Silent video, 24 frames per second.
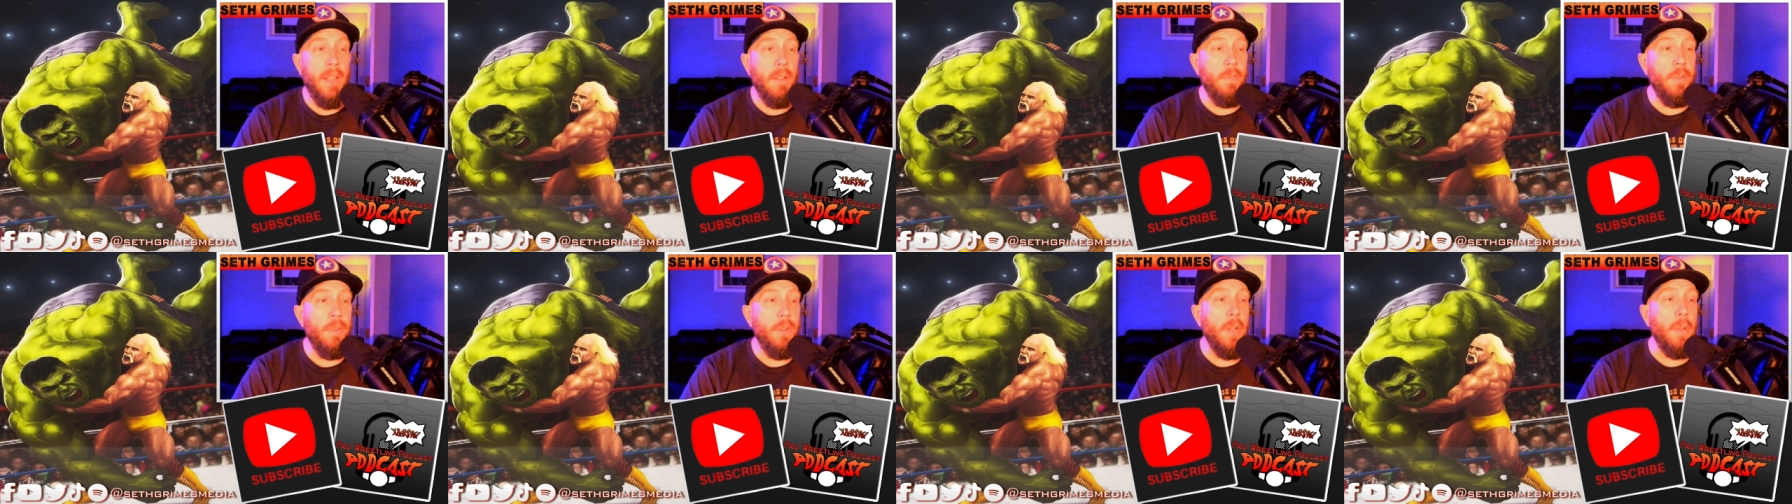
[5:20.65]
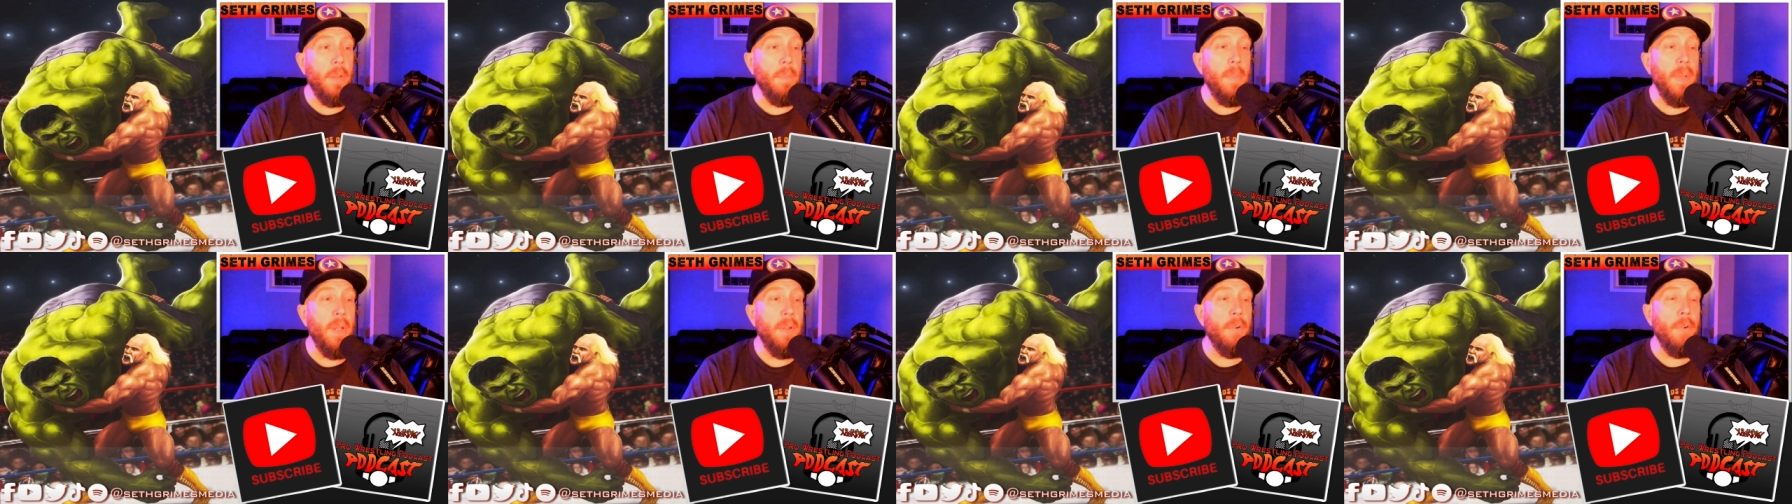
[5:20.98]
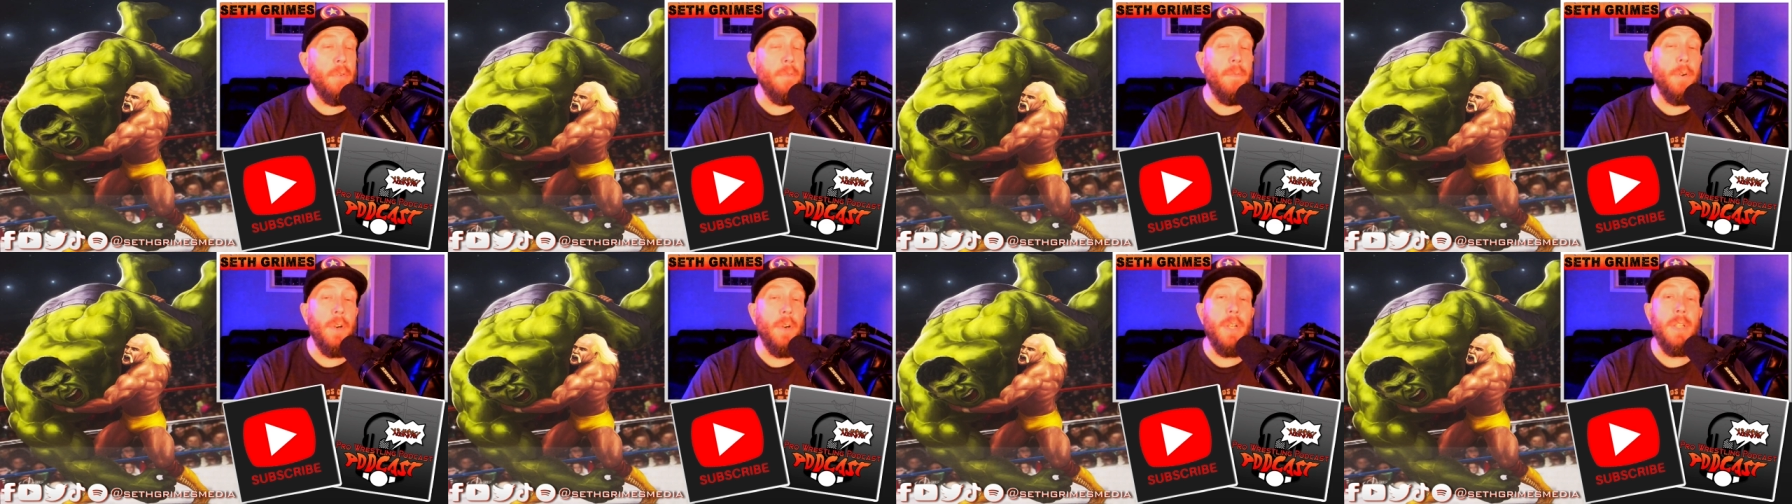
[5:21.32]
If you can be
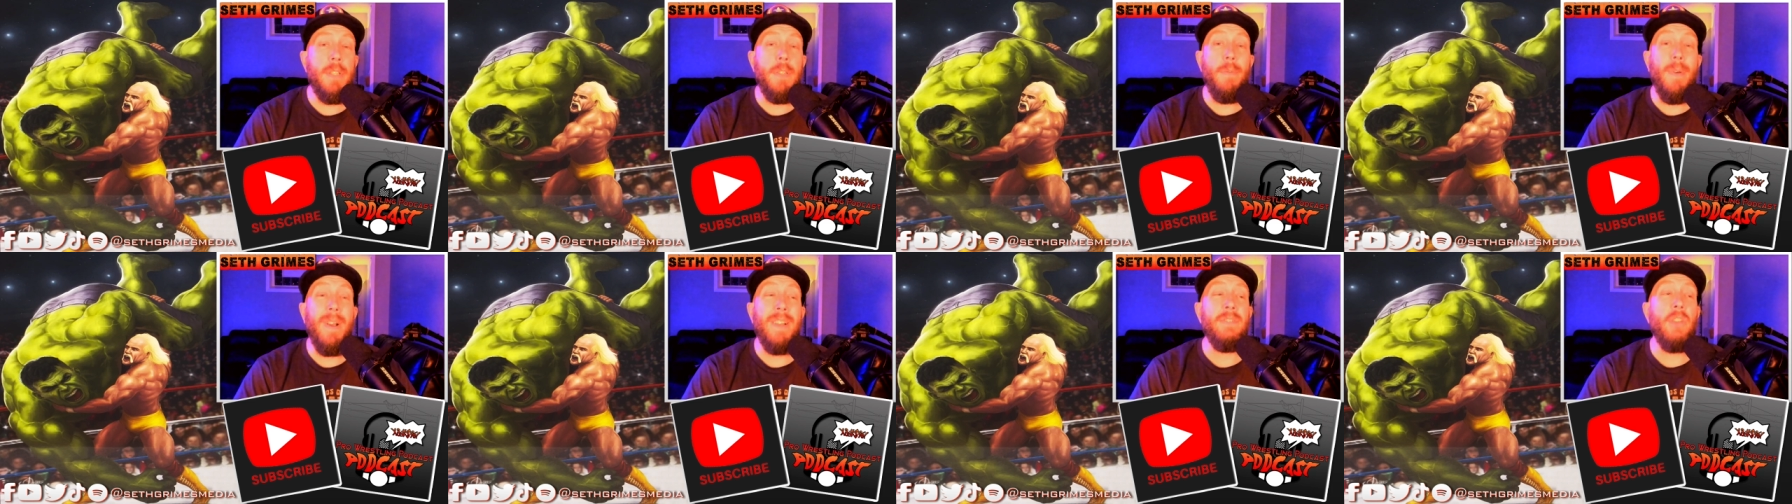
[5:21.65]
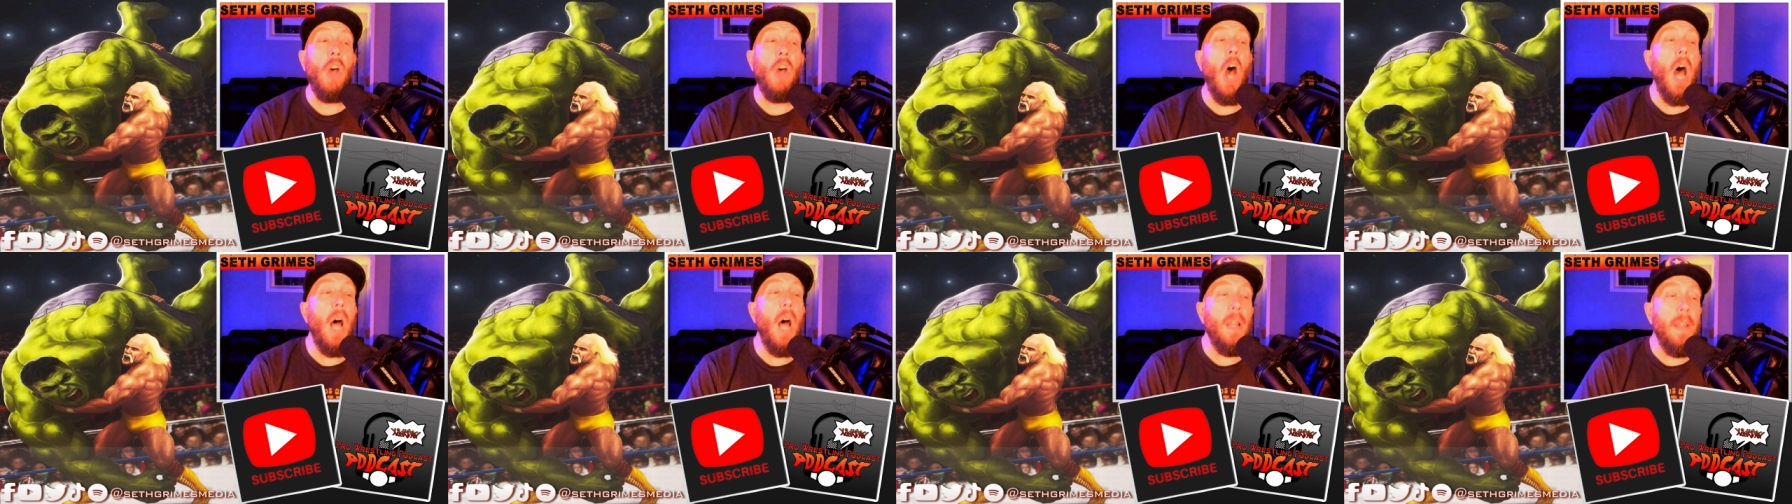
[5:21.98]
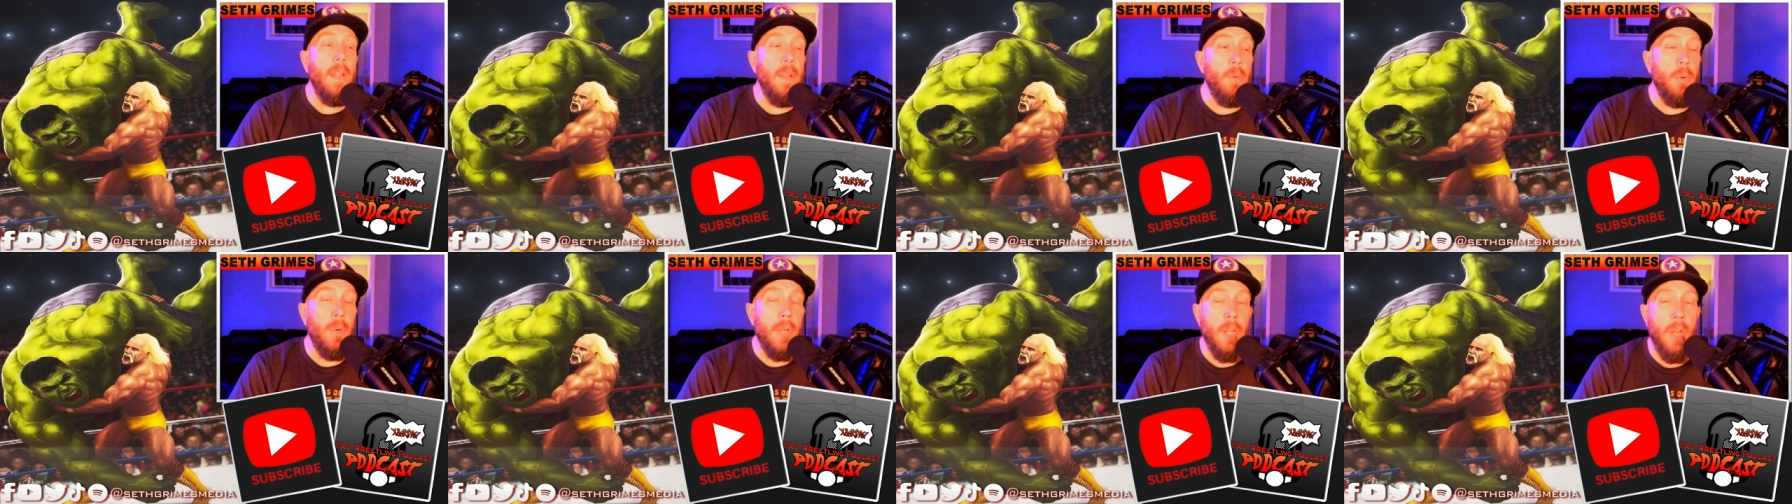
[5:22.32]
referred to as
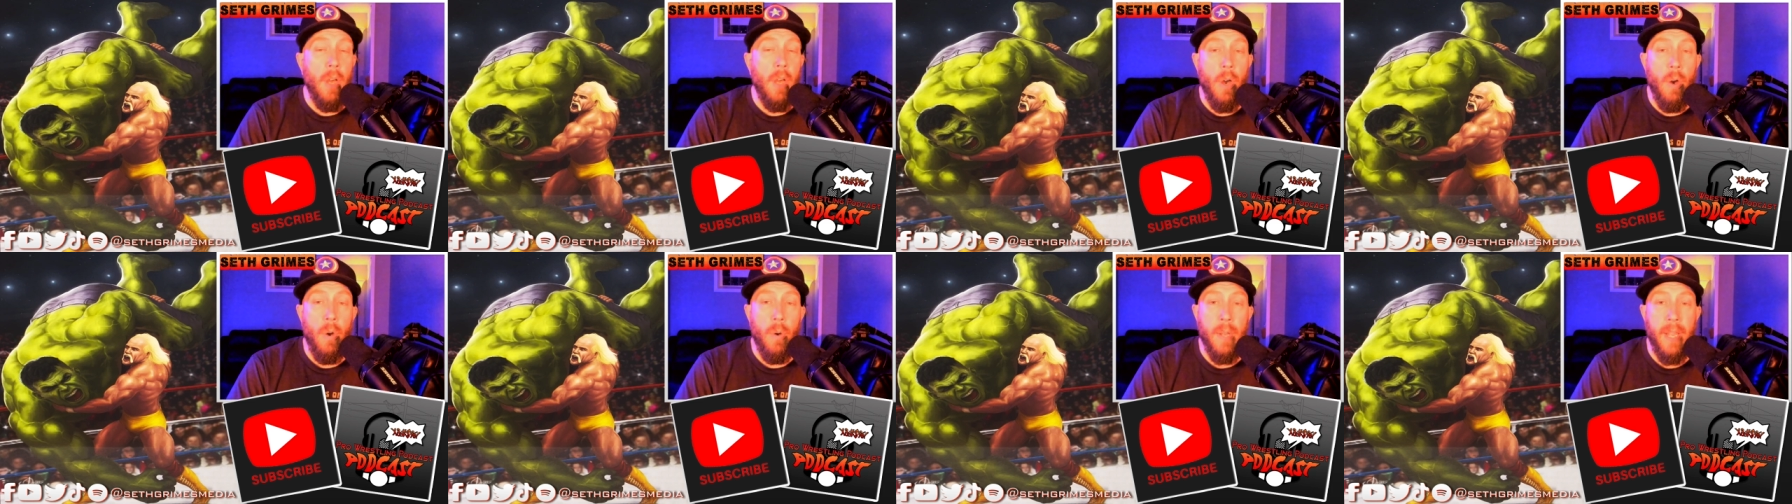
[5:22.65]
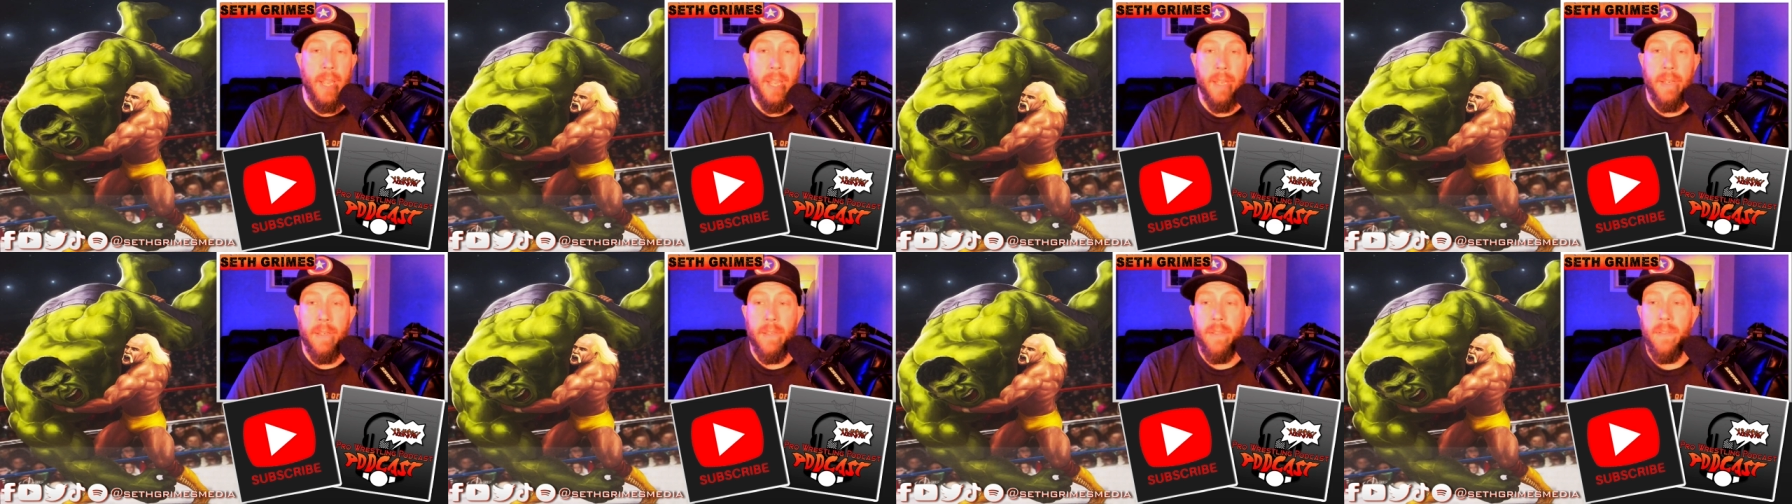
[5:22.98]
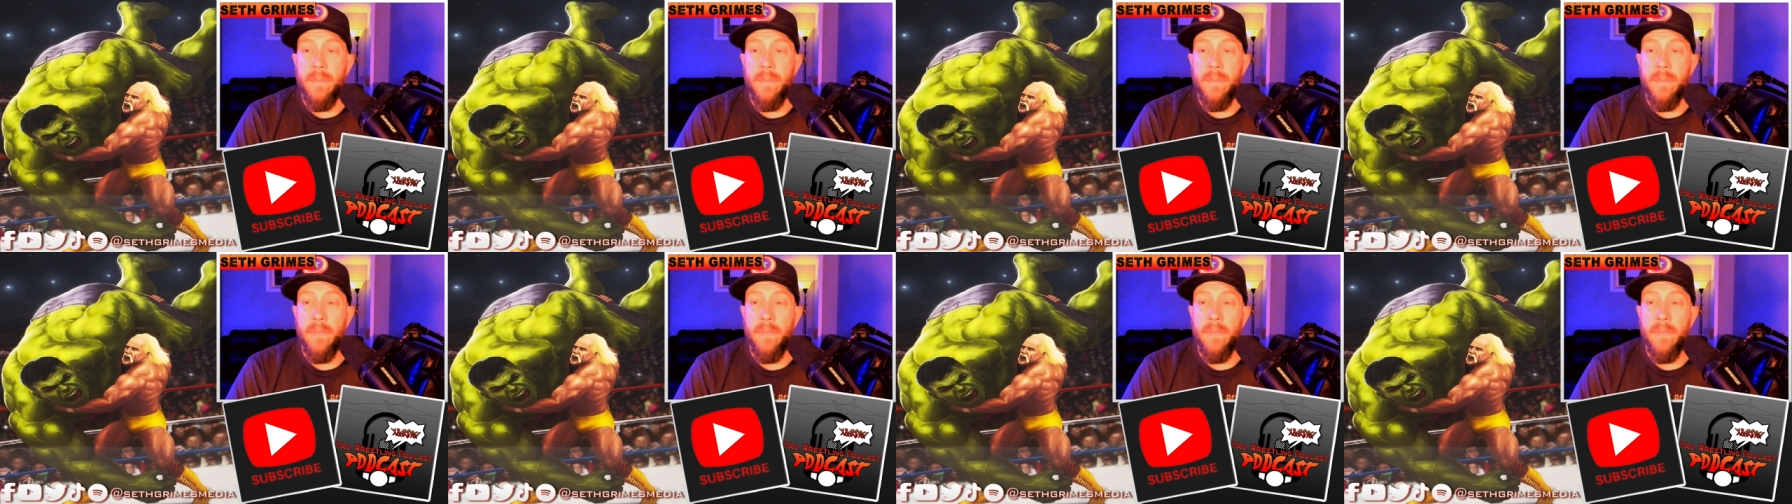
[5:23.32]
Hollywood Hogan,